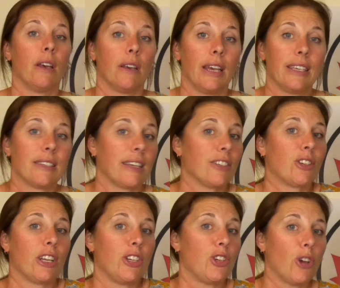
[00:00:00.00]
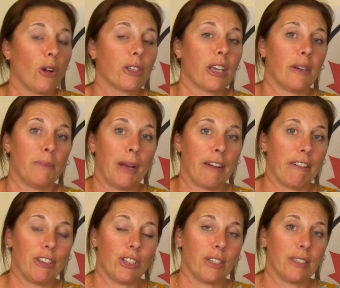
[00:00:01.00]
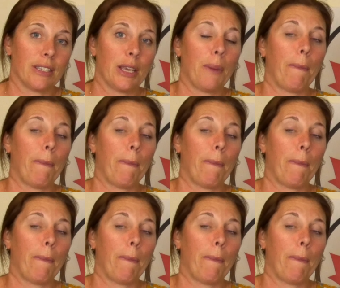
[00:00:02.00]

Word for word: essentially shotgun marriages,